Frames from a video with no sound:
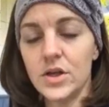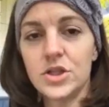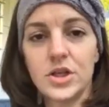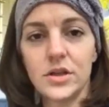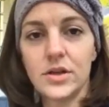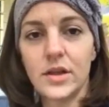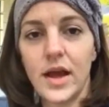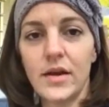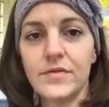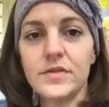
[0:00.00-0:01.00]
Schindler
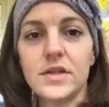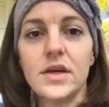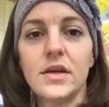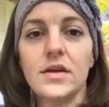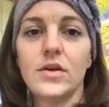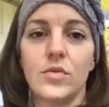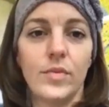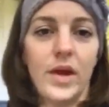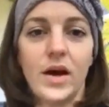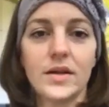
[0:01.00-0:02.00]
left, who
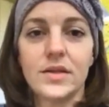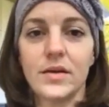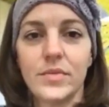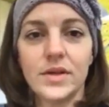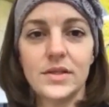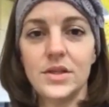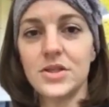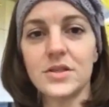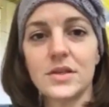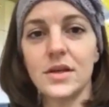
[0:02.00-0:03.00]
will be awesome because he
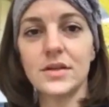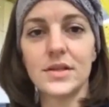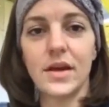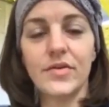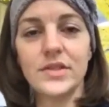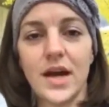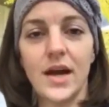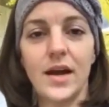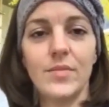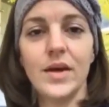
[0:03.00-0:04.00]
just kills it every
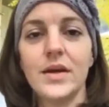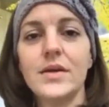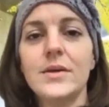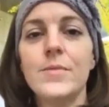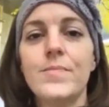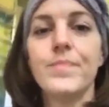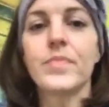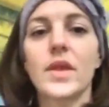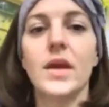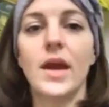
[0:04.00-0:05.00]
time,
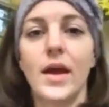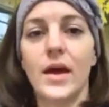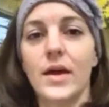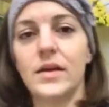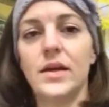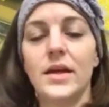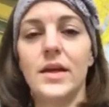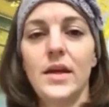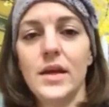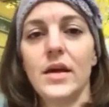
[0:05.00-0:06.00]
and
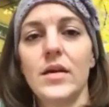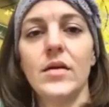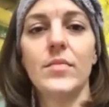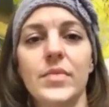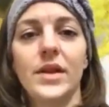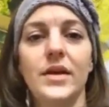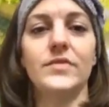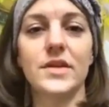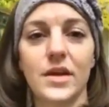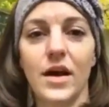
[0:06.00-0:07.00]
he
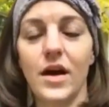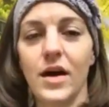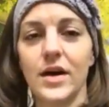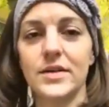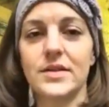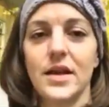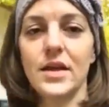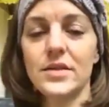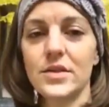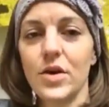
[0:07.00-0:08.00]
believes in the cause.
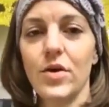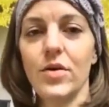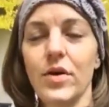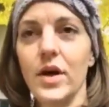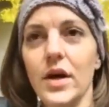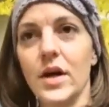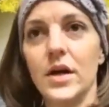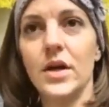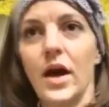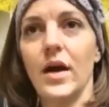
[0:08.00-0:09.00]
So
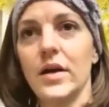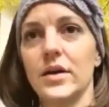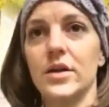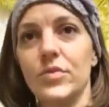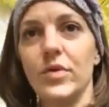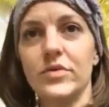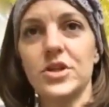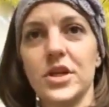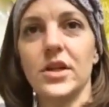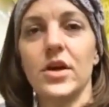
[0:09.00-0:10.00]
we have
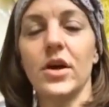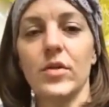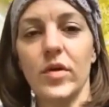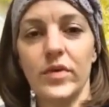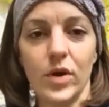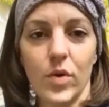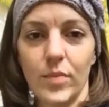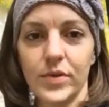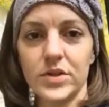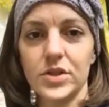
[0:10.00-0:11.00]
Schindler, and then we have Neil
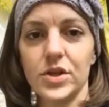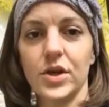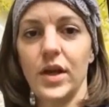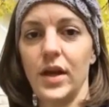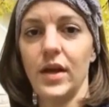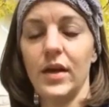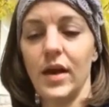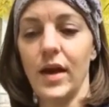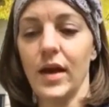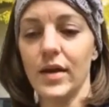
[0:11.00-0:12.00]
Wampler's attorney,
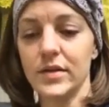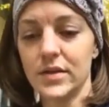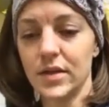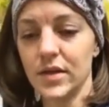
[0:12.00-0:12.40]
and